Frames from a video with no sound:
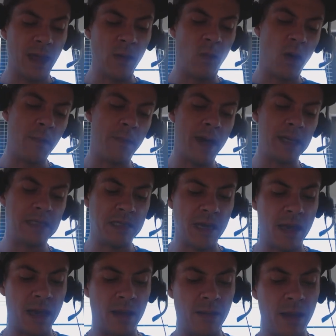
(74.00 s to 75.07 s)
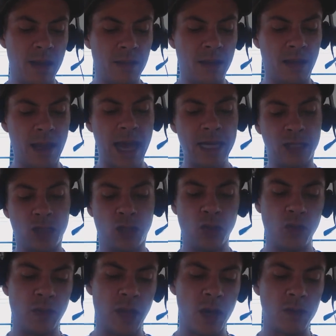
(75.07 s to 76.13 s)
won by 10. The last
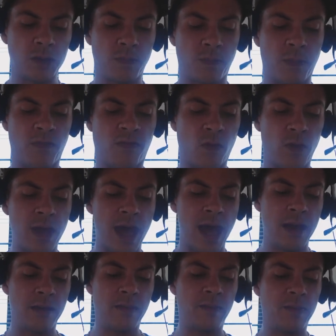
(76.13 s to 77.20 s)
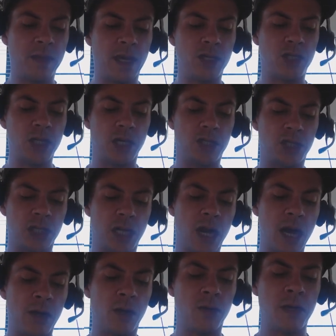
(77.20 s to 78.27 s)
two of those before that, they shut
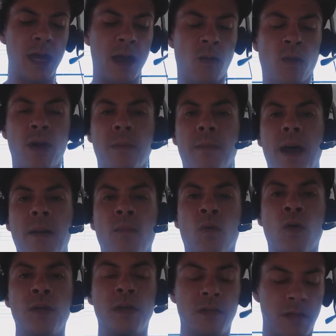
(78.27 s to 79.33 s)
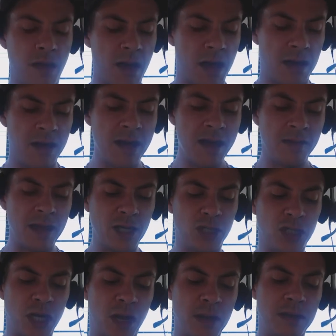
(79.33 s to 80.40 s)
Chicago down, winning by more than 10. They
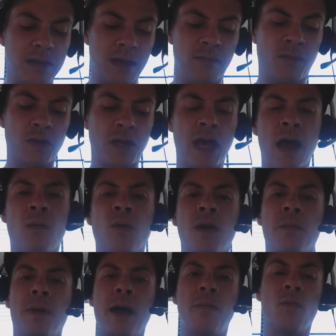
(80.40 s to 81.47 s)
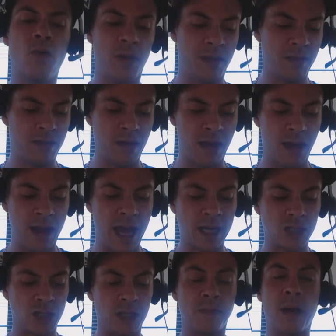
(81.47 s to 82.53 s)
shut Denver down, winning by more than 10.
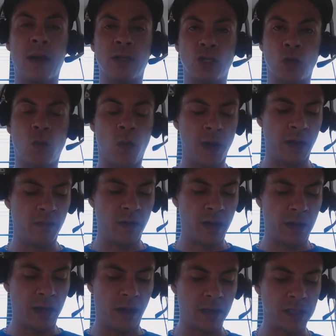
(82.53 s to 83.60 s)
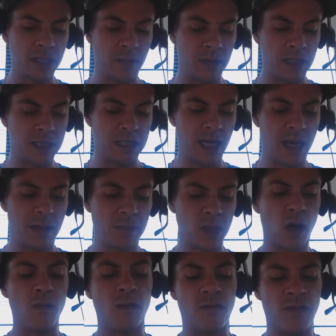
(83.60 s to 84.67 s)
Actually, by 20, really, on some of these games.
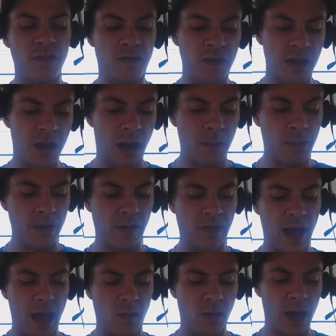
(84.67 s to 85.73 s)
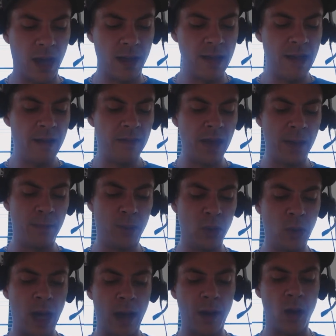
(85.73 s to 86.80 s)
Over 15, I'll put it that way. They
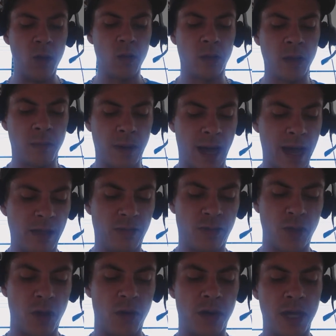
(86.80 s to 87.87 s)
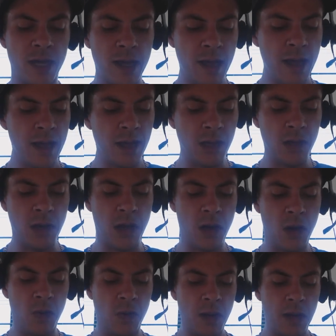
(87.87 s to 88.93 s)
blew out Oakland by 30, you
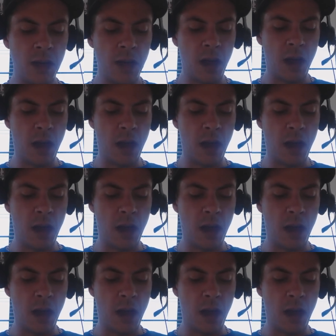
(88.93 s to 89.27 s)
know.